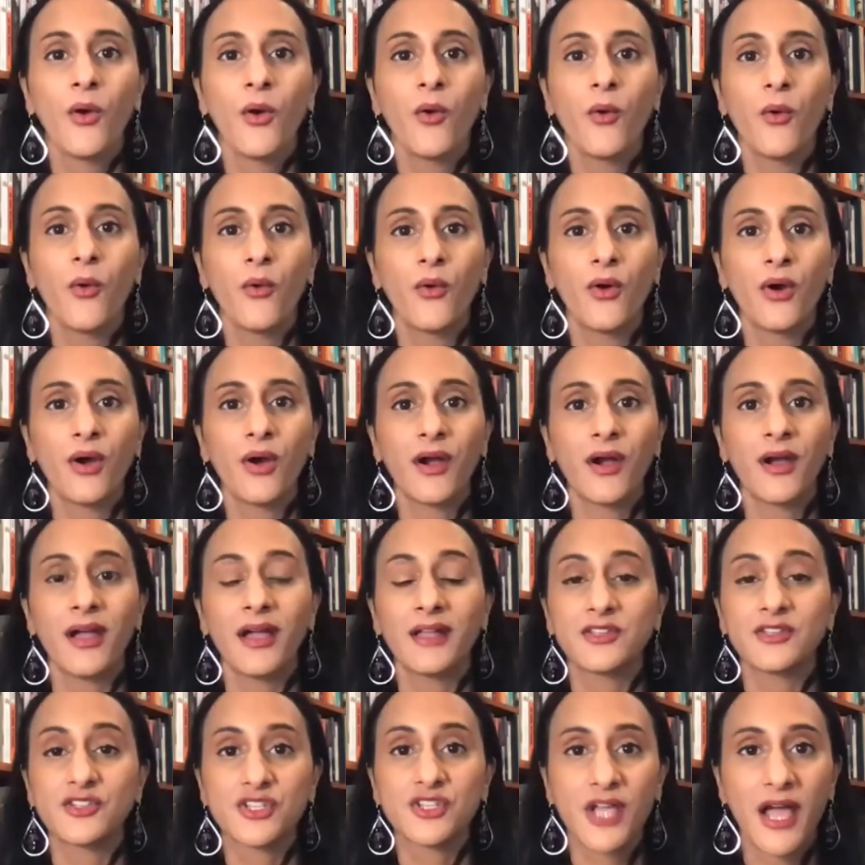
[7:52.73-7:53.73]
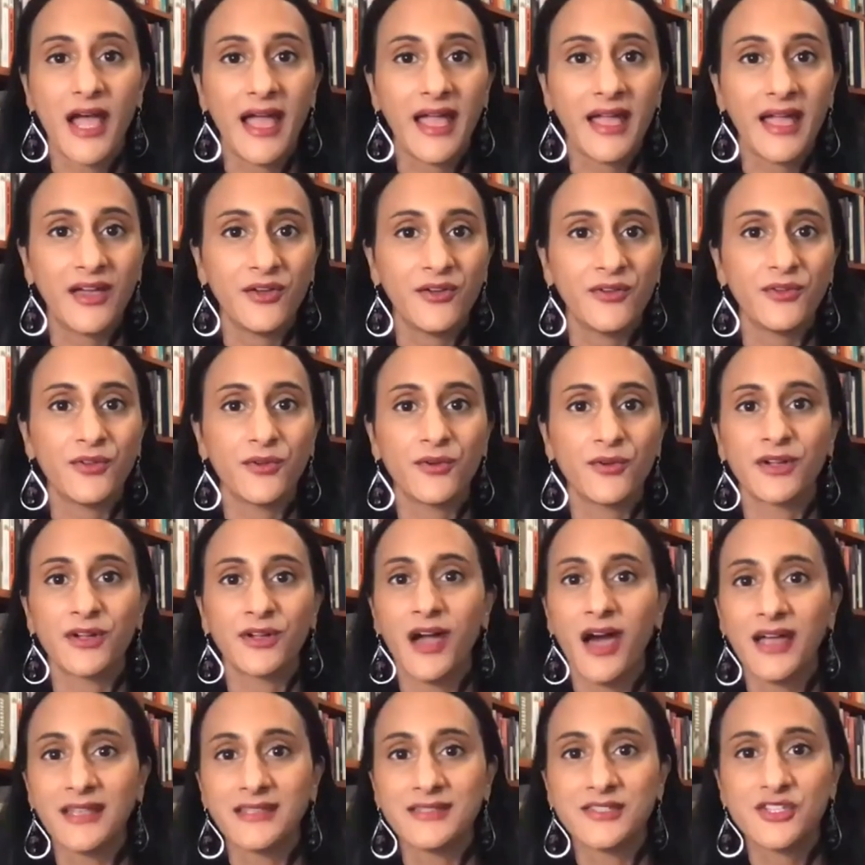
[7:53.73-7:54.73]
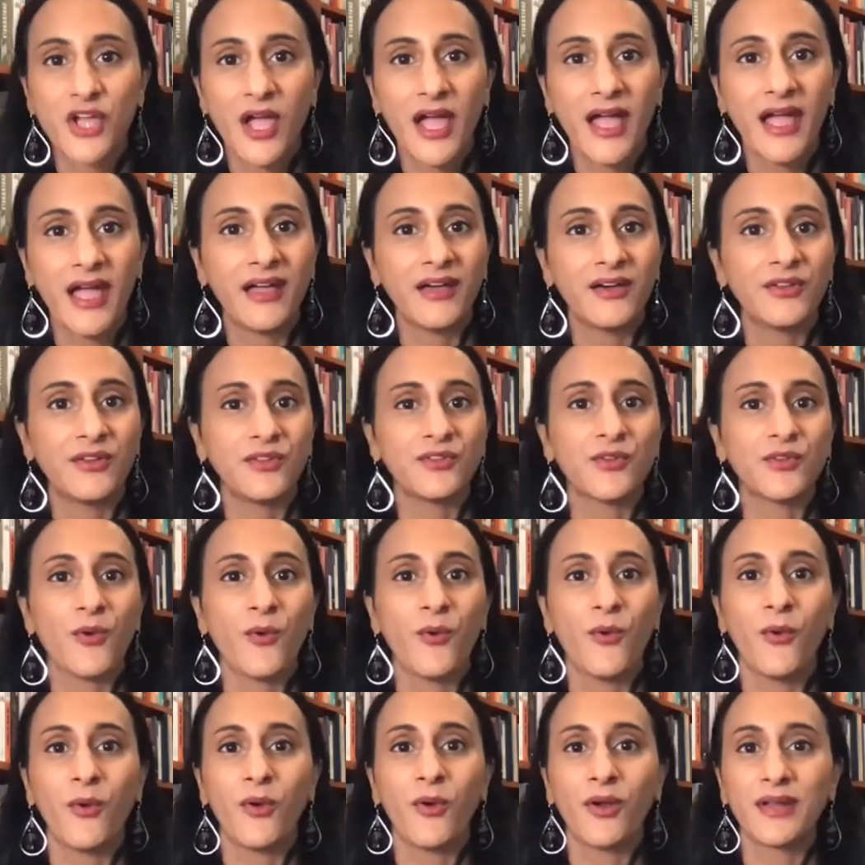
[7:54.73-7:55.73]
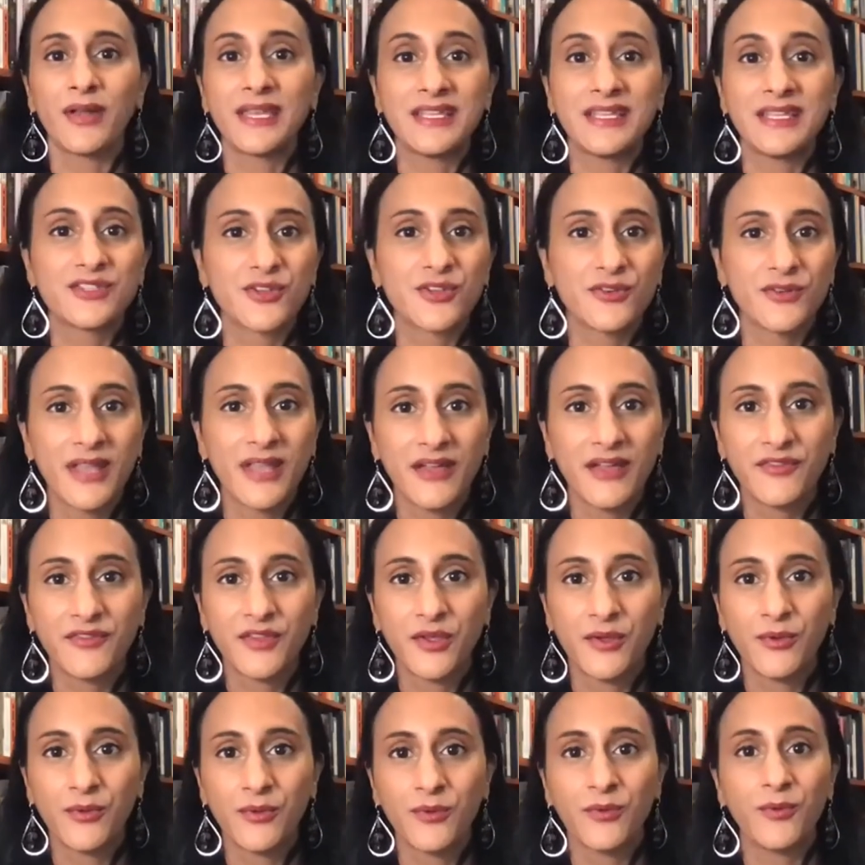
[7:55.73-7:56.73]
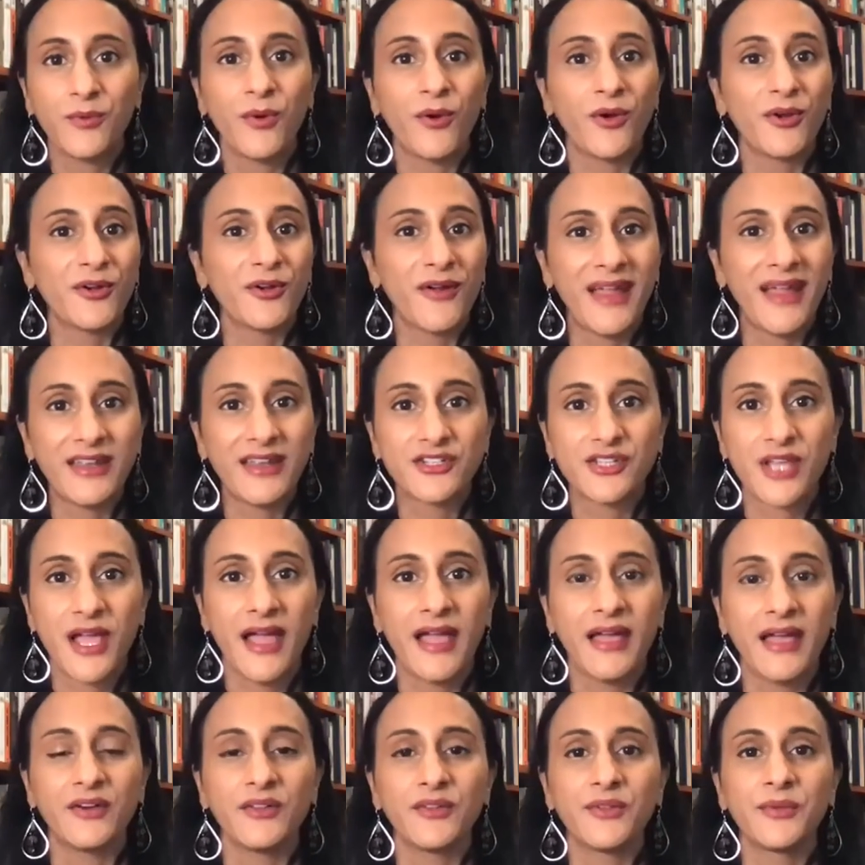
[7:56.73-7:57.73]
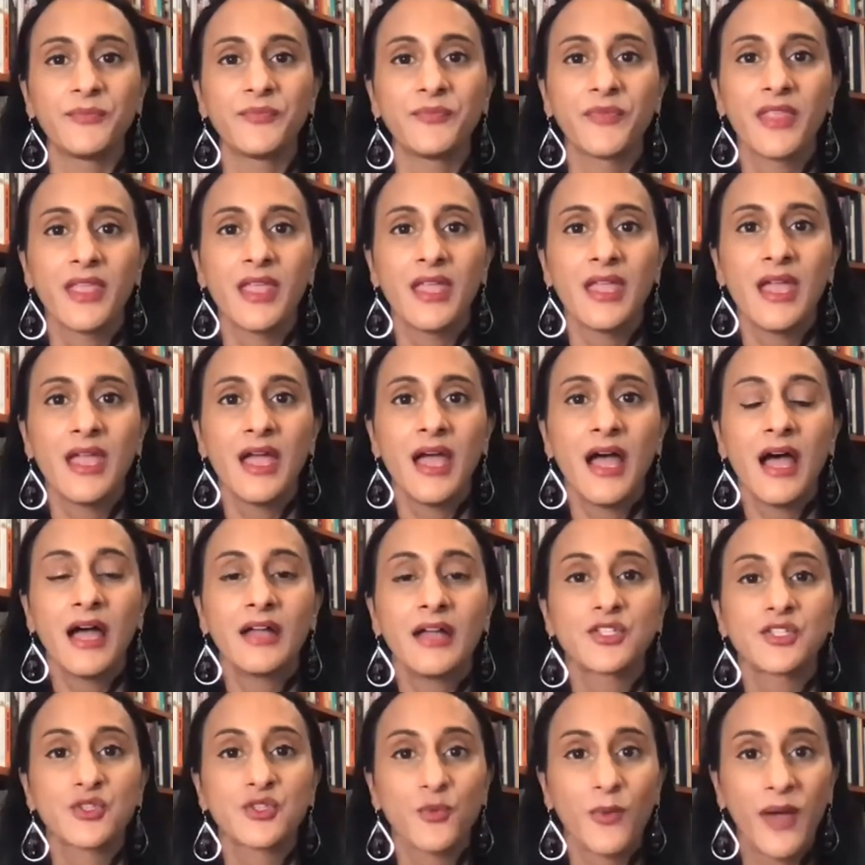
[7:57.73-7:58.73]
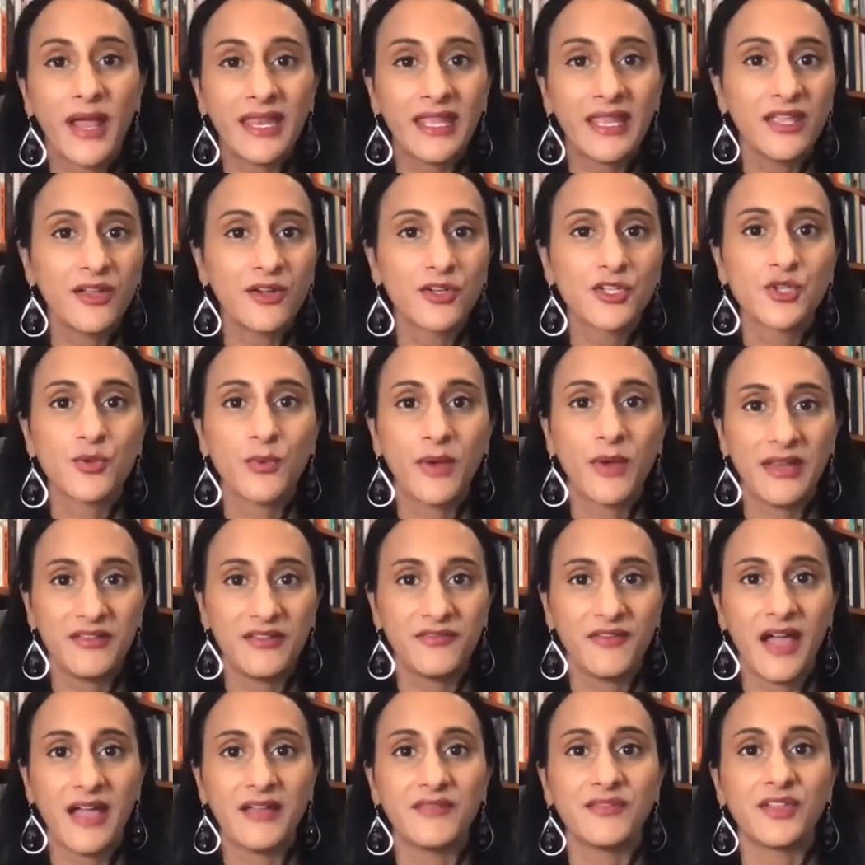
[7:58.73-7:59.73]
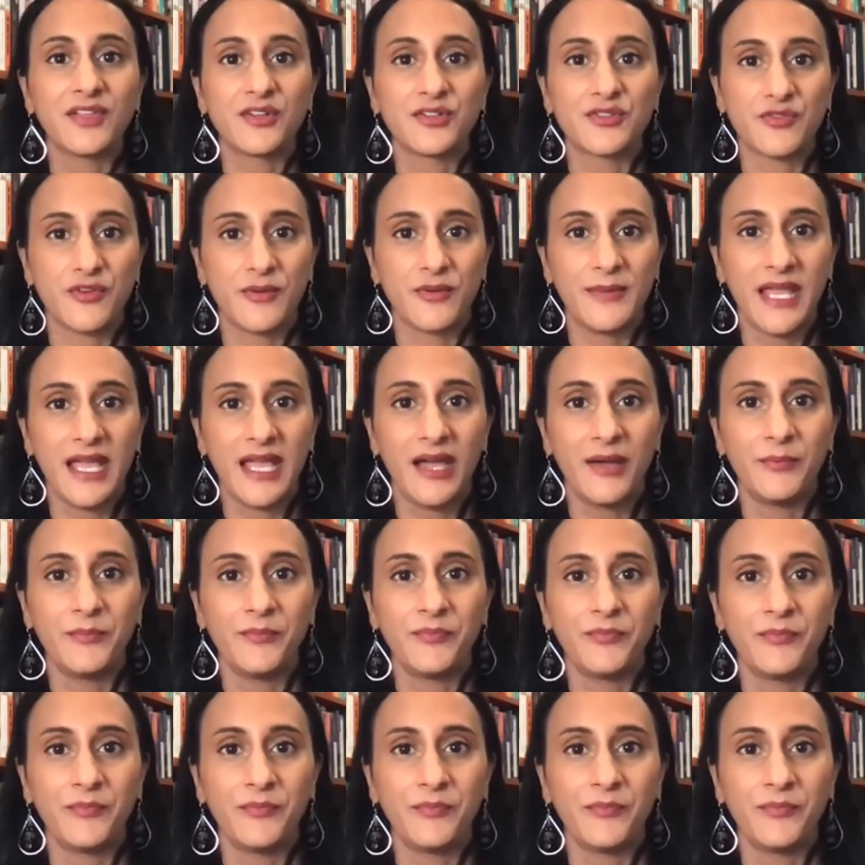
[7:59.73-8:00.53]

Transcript: or a child or godchild or niece or nephew or grandchild 20 or 25 years from now.